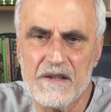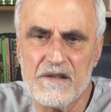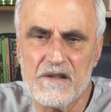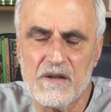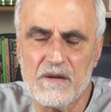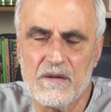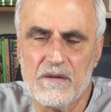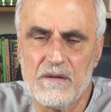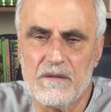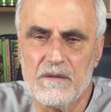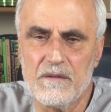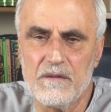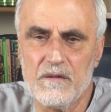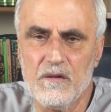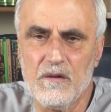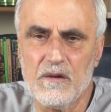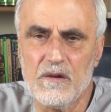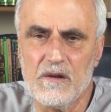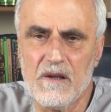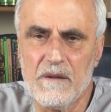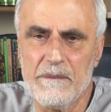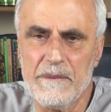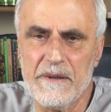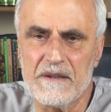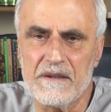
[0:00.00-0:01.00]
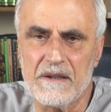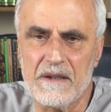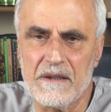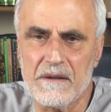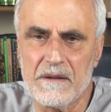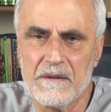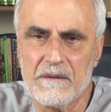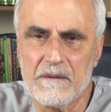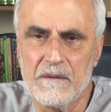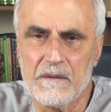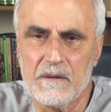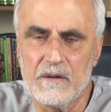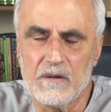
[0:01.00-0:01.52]
They said, you know
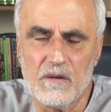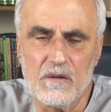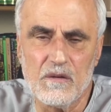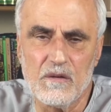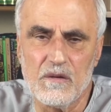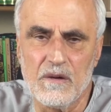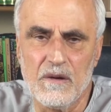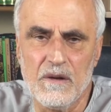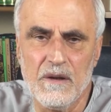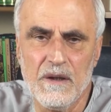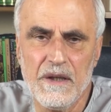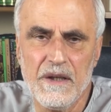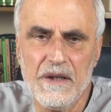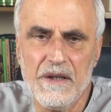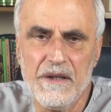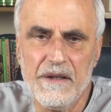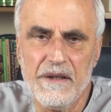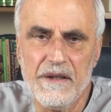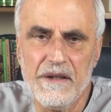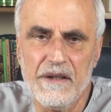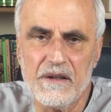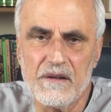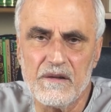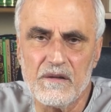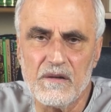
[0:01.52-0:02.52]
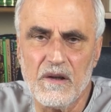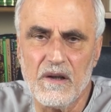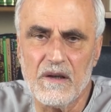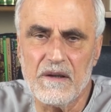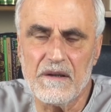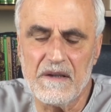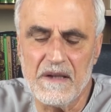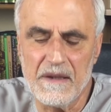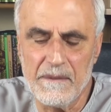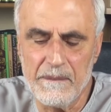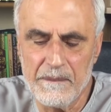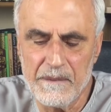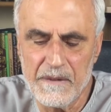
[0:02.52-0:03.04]
better, we don't know. He
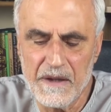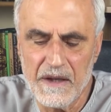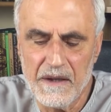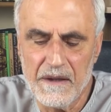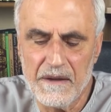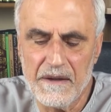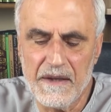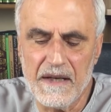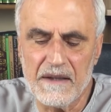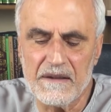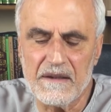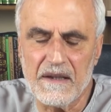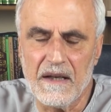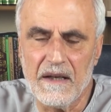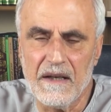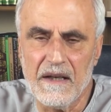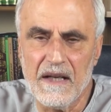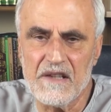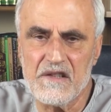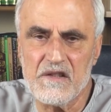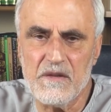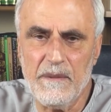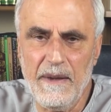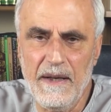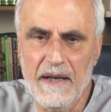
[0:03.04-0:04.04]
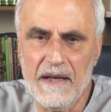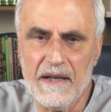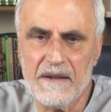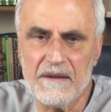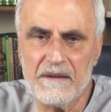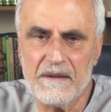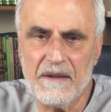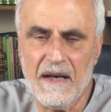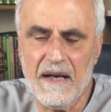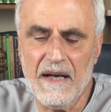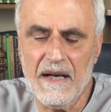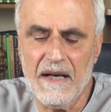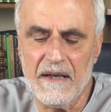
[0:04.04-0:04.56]
told them that Allah
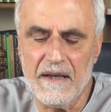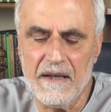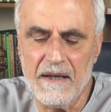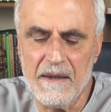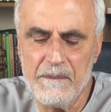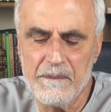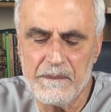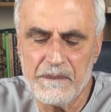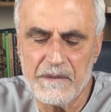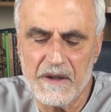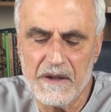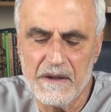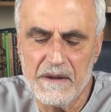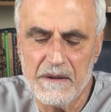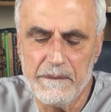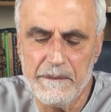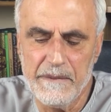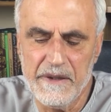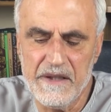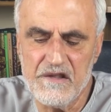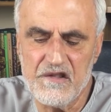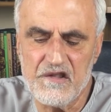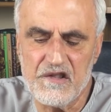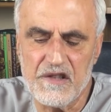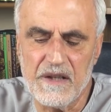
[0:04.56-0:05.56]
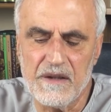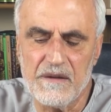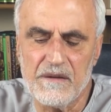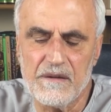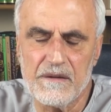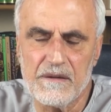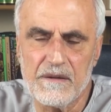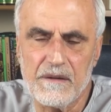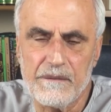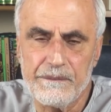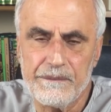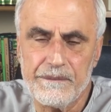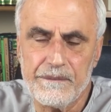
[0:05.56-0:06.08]
subhanahu wa ta'ala
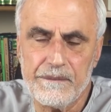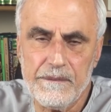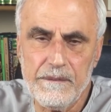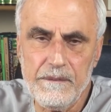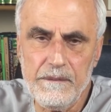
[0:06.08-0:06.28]
mentioned